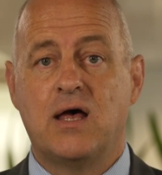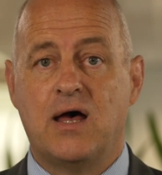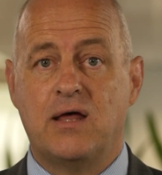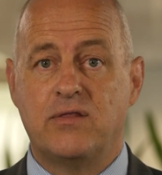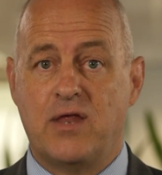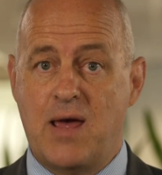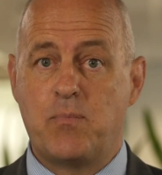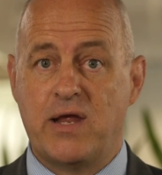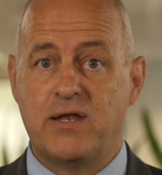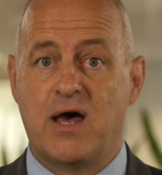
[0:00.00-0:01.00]
the
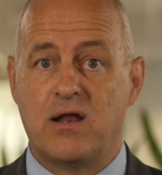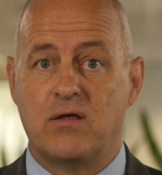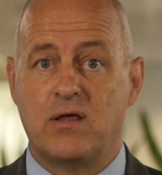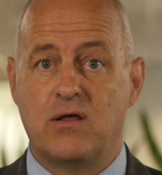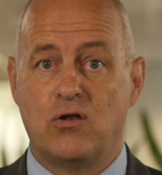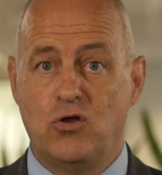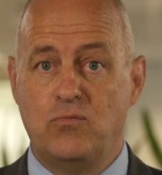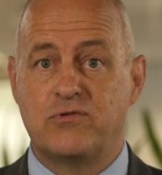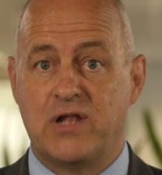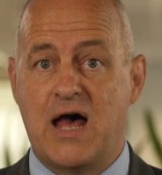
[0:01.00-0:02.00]
NAPLAN data
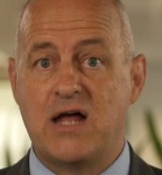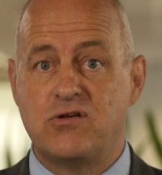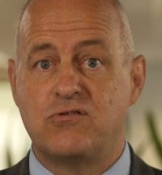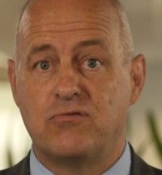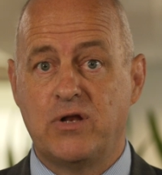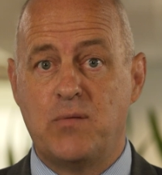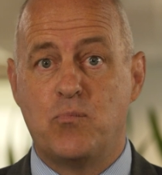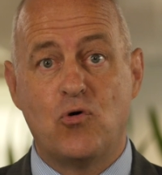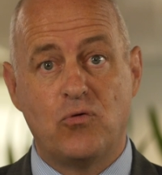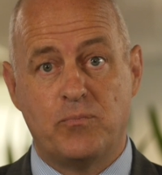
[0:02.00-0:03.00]
looms large as a really
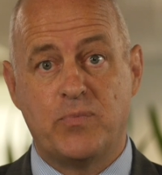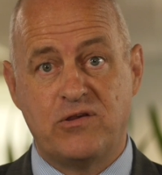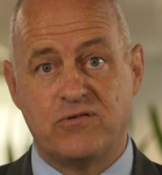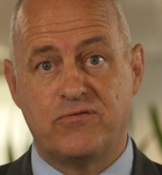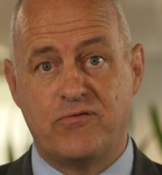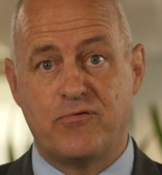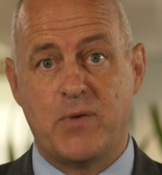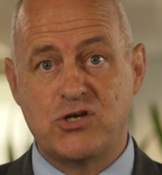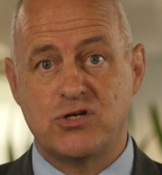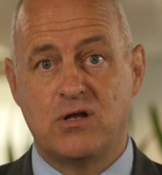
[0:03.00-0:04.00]
important piece of
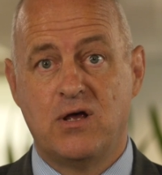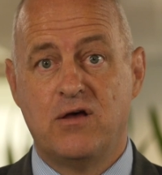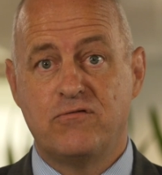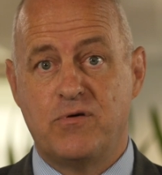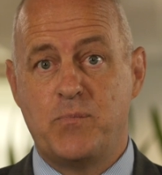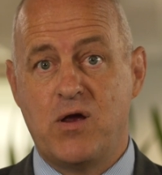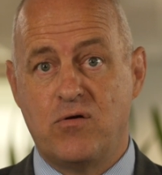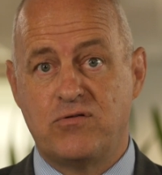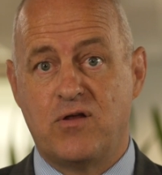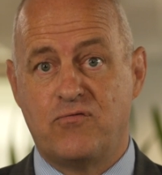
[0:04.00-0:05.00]
information for
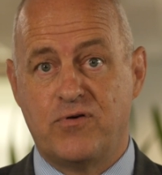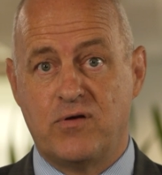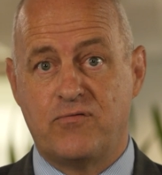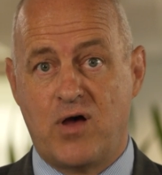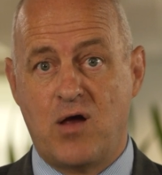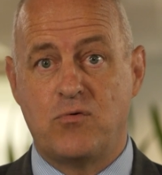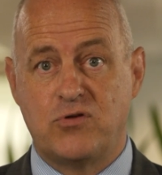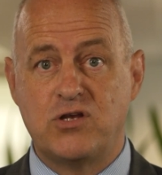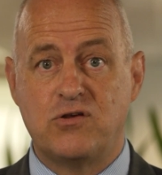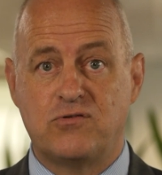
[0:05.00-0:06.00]
parents and for
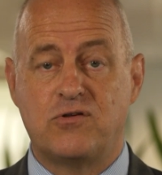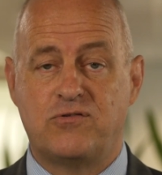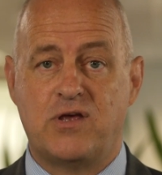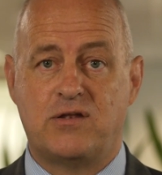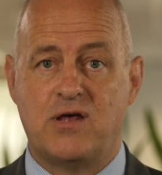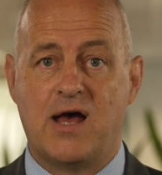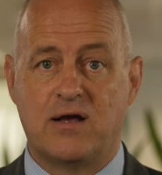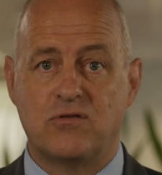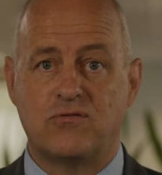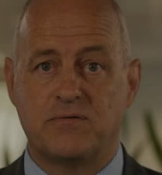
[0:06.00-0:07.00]
homeroom teachers to set
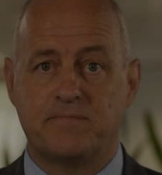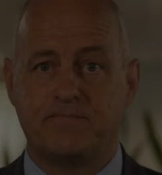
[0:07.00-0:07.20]
targets.